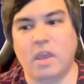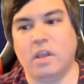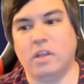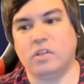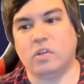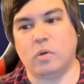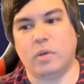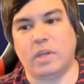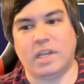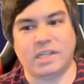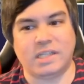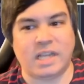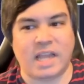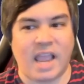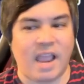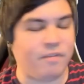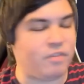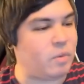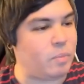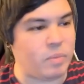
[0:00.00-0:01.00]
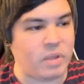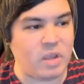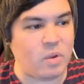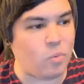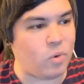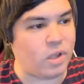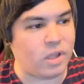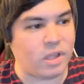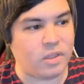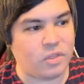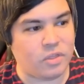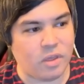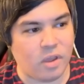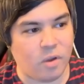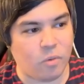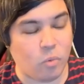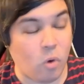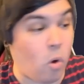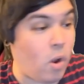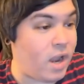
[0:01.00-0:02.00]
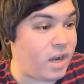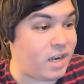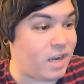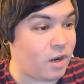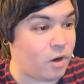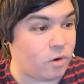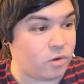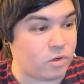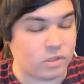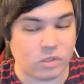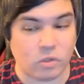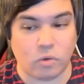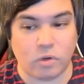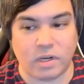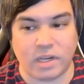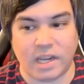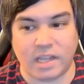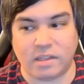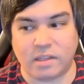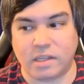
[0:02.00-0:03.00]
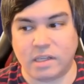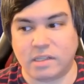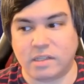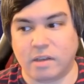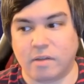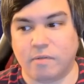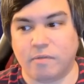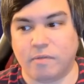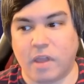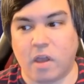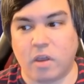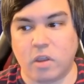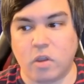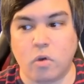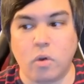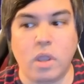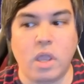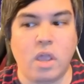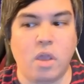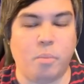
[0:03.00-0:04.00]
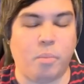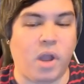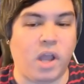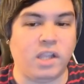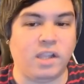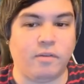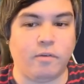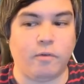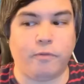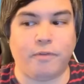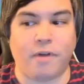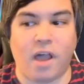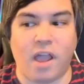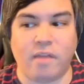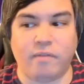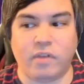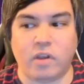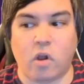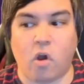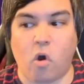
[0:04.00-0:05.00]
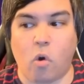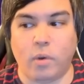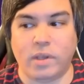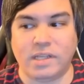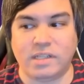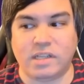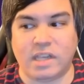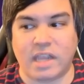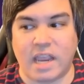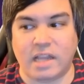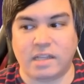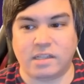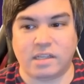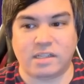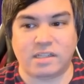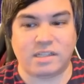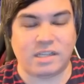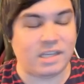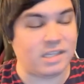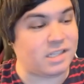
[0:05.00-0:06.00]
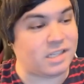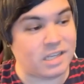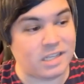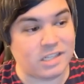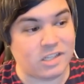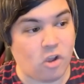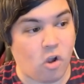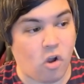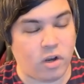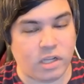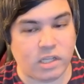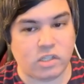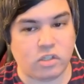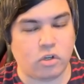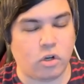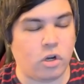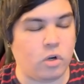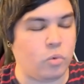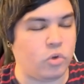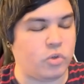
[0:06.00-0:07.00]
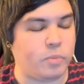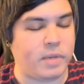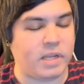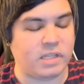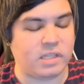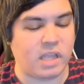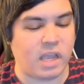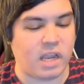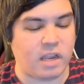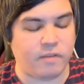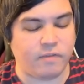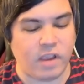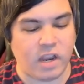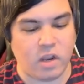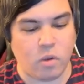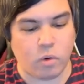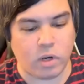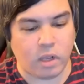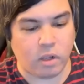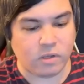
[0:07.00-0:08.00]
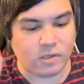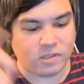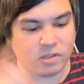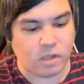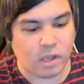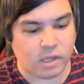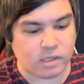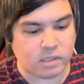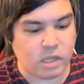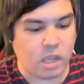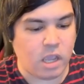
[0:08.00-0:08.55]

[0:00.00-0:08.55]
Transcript: So he doesn't have to be with Rohan characters in order to get this of value. By level 5, it always gains assistance on his turn, which means that if anyone else does